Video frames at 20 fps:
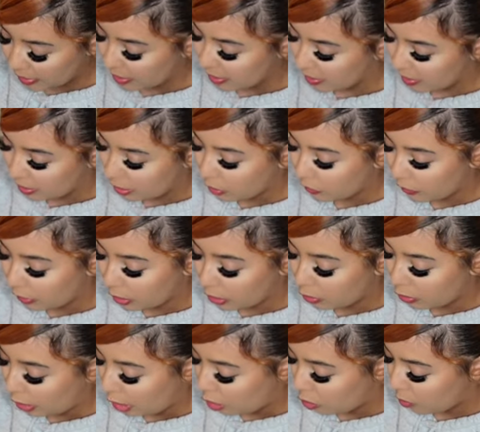the silver
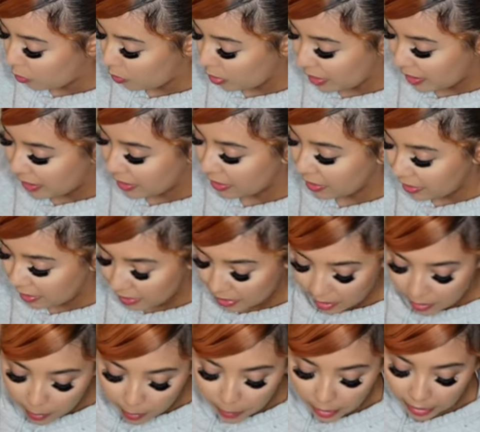chrome one,
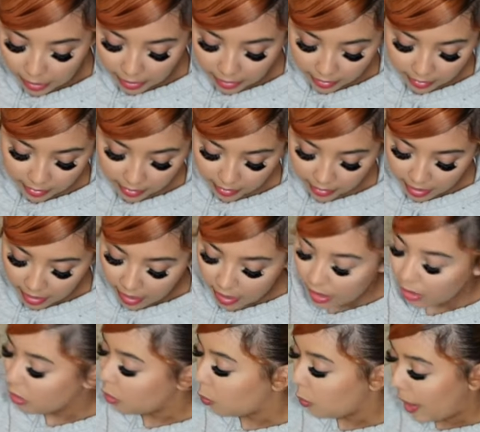but
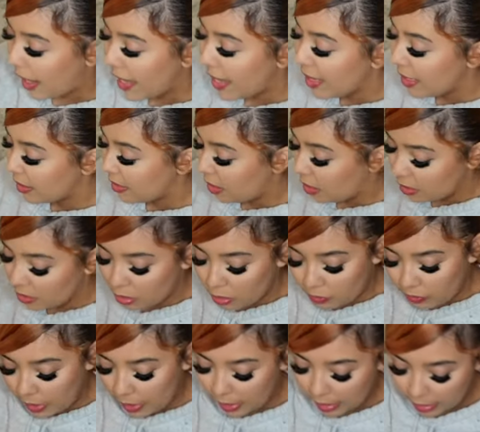the white is also very